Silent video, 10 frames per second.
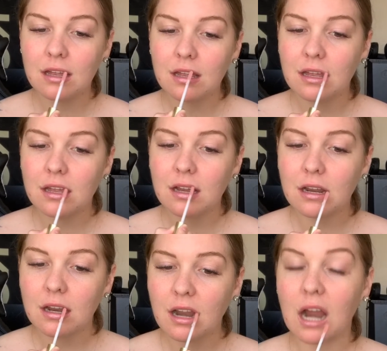
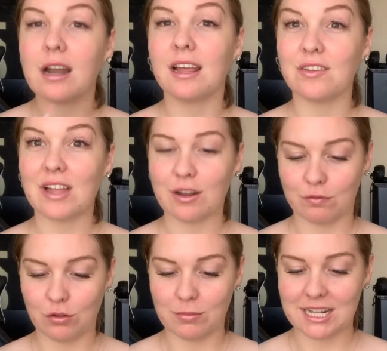I'm going to give that a
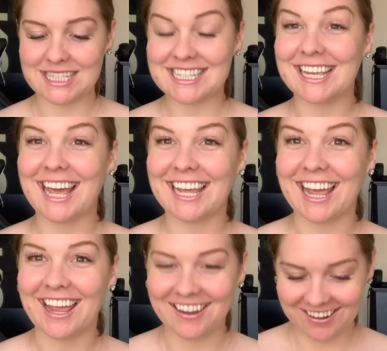few minutes to kick
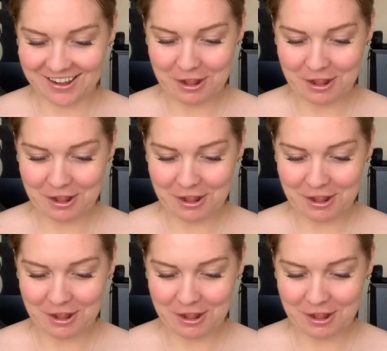in.